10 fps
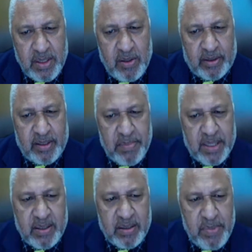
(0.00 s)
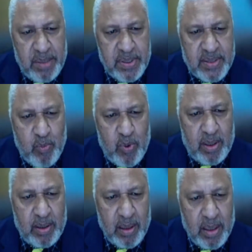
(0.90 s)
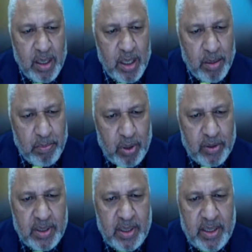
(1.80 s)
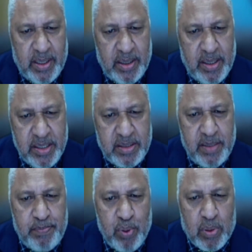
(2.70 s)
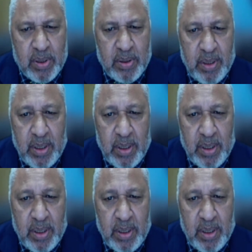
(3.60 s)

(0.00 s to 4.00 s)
she got the message. Maybe someone brought her a history book.